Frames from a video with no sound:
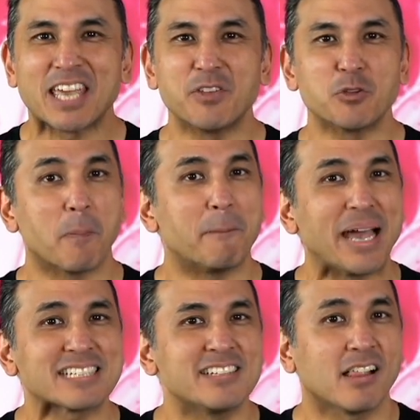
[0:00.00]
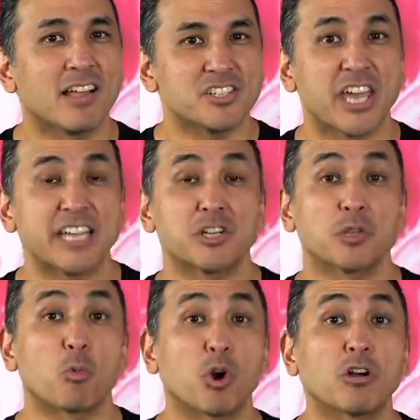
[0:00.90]
to giving you the best nail
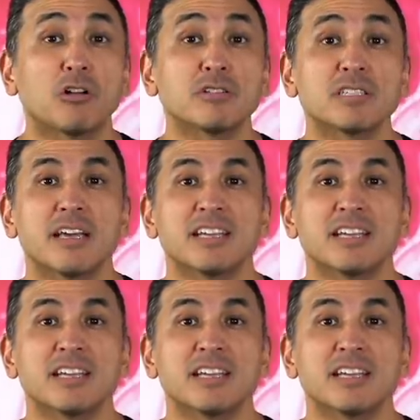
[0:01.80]
education in the world.